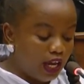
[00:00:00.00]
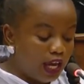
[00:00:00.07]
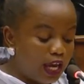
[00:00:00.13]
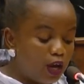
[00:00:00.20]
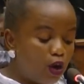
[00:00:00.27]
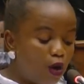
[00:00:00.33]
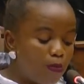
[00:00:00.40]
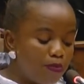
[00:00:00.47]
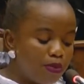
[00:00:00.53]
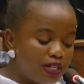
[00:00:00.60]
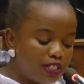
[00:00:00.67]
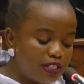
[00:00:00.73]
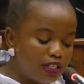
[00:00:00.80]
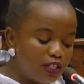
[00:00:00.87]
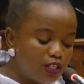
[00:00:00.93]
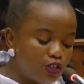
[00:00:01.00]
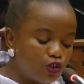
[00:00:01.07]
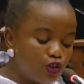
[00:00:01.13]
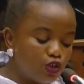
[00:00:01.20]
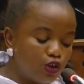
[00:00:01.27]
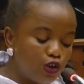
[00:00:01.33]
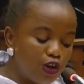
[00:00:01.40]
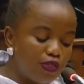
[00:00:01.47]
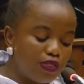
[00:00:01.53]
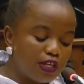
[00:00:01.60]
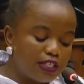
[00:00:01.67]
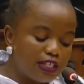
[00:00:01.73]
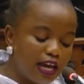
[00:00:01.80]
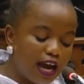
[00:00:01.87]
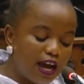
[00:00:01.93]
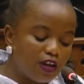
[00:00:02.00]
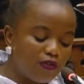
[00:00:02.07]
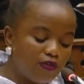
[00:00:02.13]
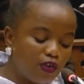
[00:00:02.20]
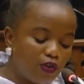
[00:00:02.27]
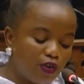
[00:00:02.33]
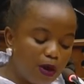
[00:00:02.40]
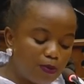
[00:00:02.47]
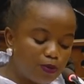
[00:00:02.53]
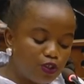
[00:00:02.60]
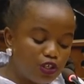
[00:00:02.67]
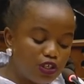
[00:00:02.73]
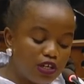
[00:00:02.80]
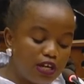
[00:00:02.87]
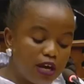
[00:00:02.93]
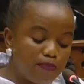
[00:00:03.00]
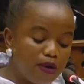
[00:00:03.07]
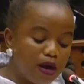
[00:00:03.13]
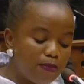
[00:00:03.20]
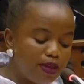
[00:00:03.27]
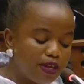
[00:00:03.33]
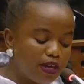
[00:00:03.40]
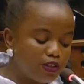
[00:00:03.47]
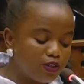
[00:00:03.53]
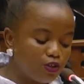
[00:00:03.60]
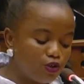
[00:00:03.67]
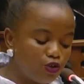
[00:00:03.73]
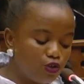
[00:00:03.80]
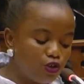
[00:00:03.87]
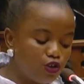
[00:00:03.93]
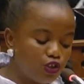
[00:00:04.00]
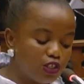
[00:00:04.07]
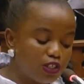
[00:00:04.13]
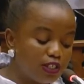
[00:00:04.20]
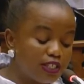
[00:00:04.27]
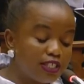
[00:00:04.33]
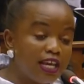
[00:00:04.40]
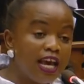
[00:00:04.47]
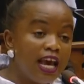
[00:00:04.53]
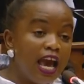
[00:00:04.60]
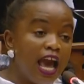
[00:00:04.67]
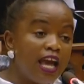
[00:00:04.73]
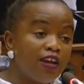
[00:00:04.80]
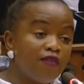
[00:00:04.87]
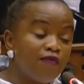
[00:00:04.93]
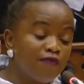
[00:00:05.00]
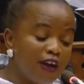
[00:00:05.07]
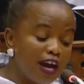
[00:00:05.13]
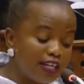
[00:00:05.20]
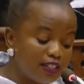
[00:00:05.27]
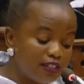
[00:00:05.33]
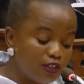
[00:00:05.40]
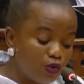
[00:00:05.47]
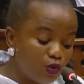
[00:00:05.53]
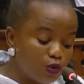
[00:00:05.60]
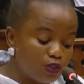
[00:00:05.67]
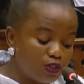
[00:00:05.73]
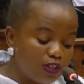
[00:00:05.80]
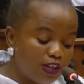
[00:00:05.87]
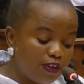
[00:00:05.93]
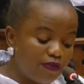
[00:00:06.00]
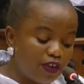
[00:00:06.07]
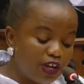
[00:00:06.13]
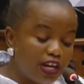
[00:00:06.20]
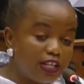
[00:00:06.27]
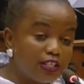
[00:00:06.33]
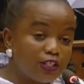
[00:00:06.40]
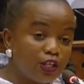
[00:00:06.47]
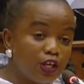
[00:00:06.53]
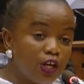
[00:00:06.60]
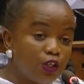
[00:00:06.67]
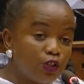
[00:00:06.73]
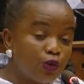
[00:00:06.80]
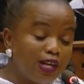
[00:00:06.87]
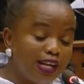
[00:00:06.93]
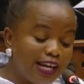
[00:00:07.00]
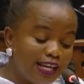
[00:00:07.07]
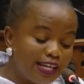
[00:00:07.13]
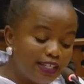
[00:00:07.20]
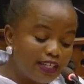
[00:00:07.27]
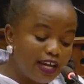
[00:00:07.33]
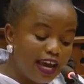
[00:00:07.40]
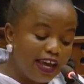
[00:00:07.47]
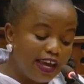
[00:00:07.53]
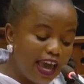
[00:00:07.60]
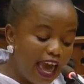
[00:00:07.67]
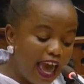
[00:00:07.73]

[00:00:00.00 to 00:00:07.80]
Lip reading: He committed to turn the tide of corruption in our public institutions and invited all South Africans to lend a